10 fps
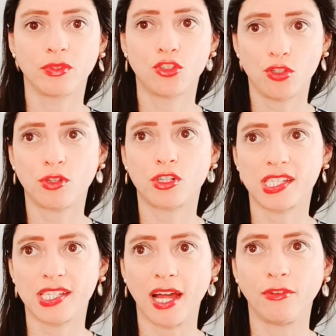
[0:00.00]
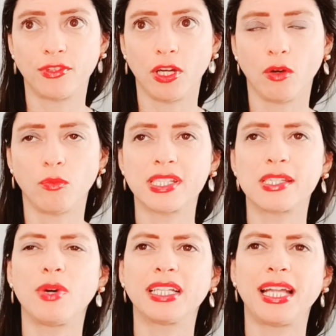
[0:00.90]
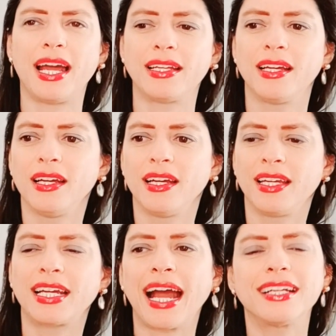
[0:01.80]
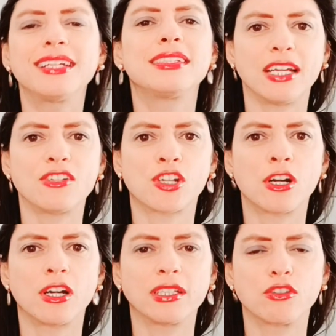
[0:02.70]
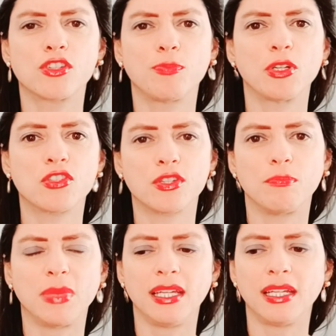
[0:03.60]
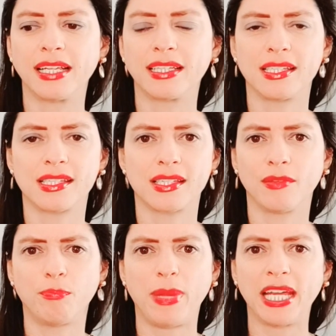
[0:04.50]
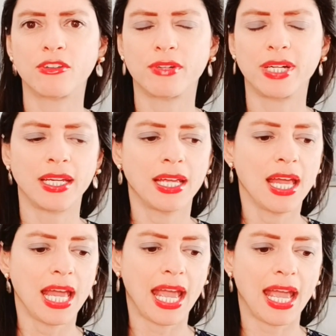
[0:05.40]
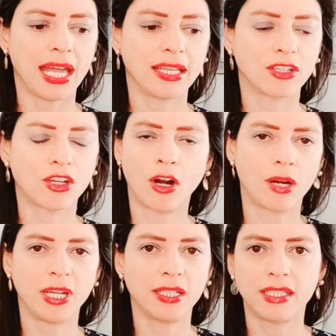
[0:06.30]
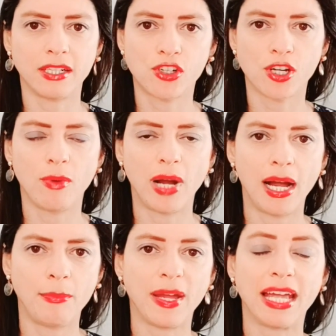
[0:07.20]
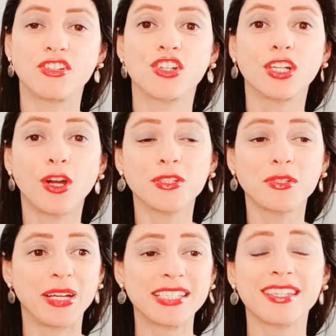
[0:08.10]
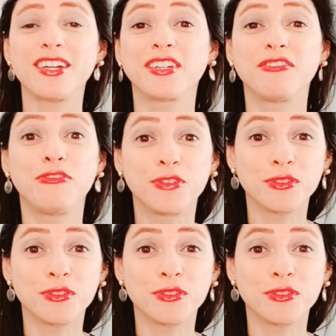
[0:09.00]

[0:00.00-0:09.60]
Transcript: to herself, though, was the one that he kind of ditched her. They were supposed to meet at this bakery and Carmi didn't show up. And she goes basically on a food